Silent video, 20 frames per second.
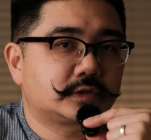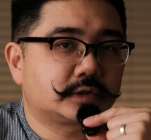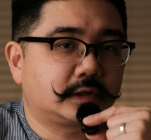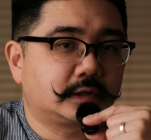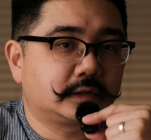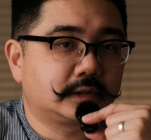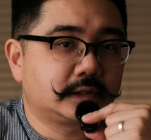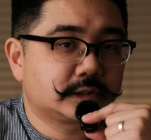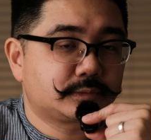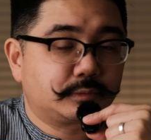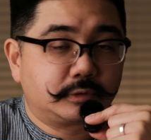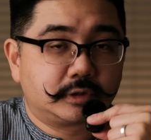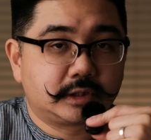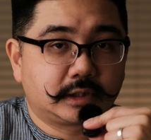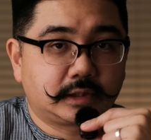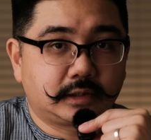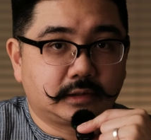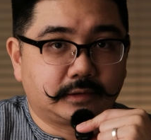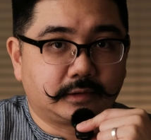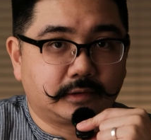on this
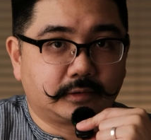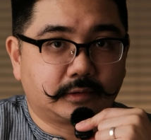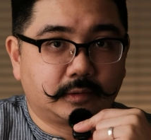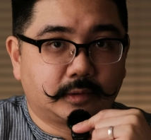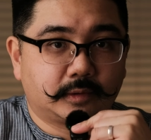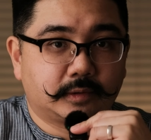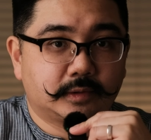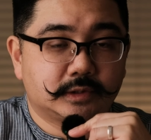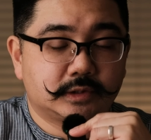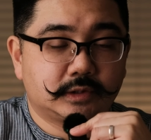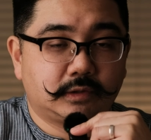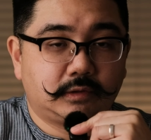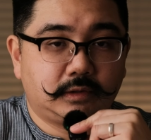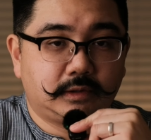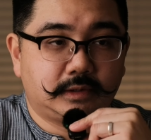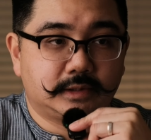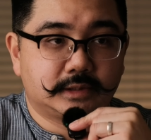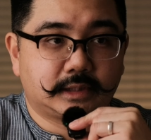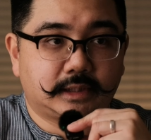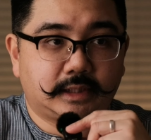particular
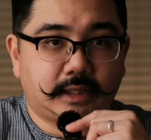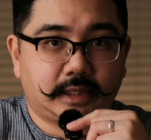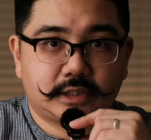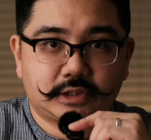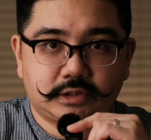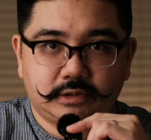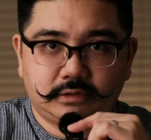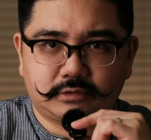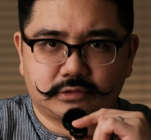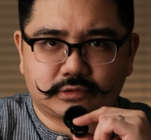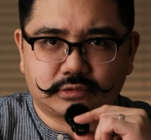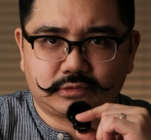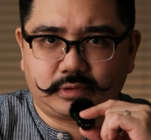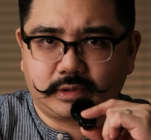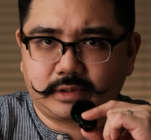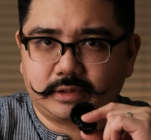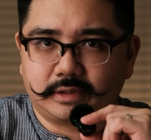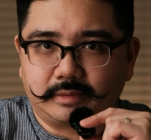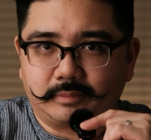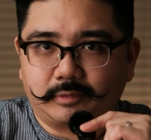Gorgonzola is that actually there's
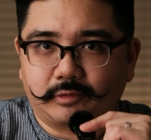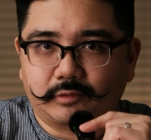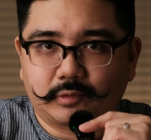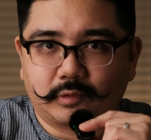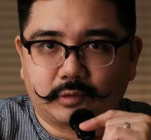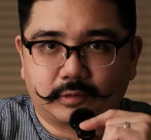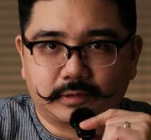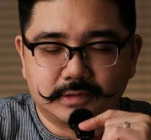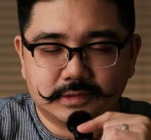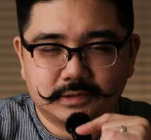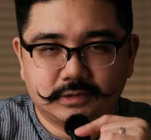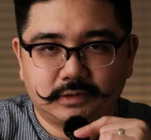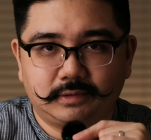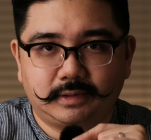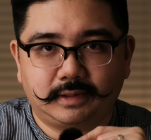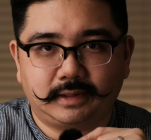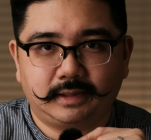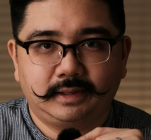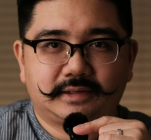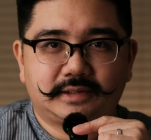quite a number of
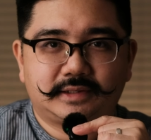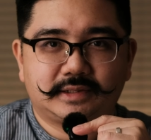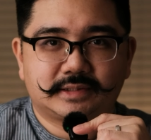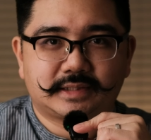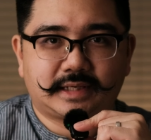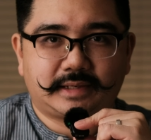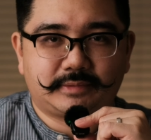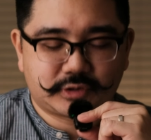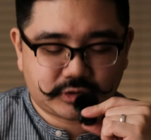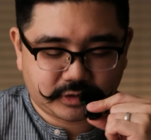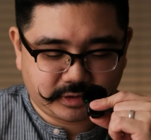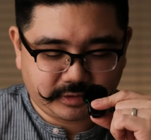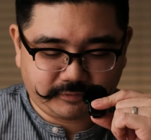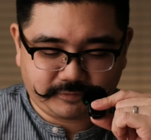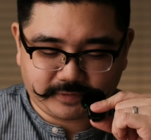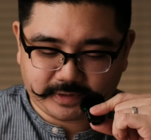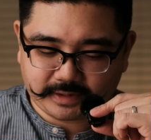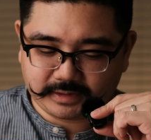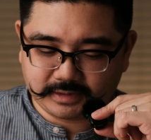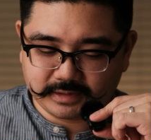Gorgonzola, because I was trying to
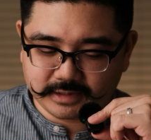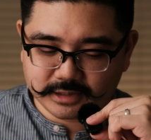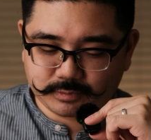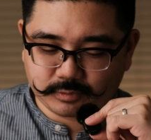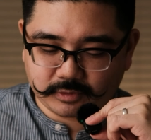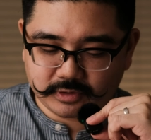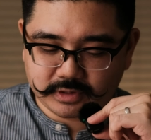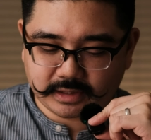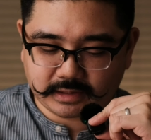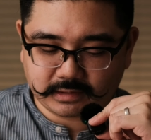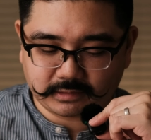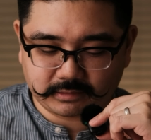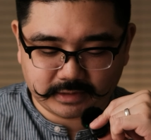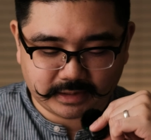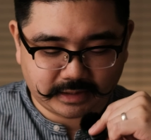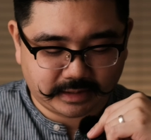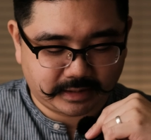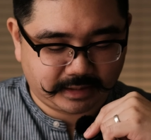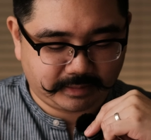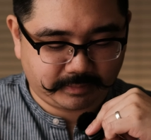find this particular
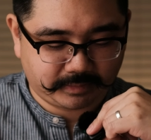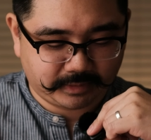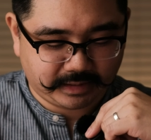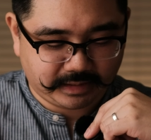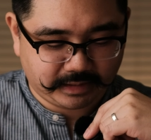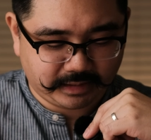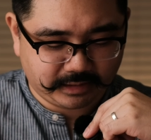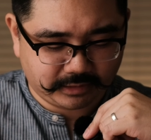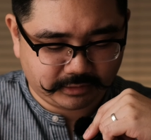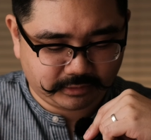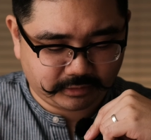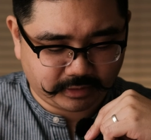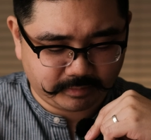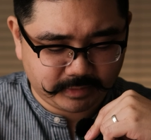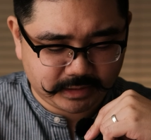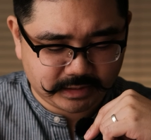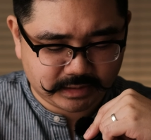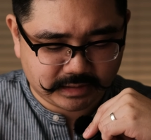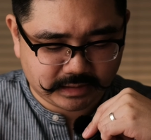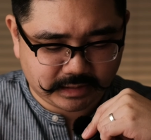type, the
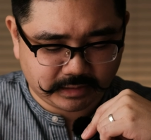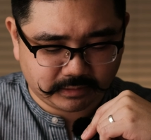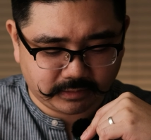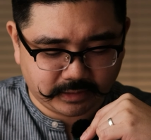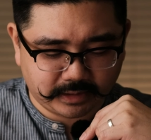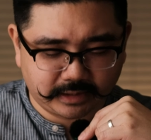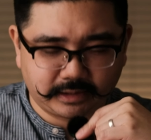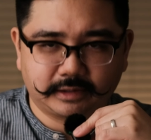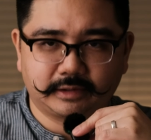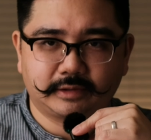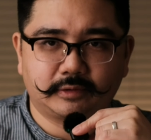Cremiziola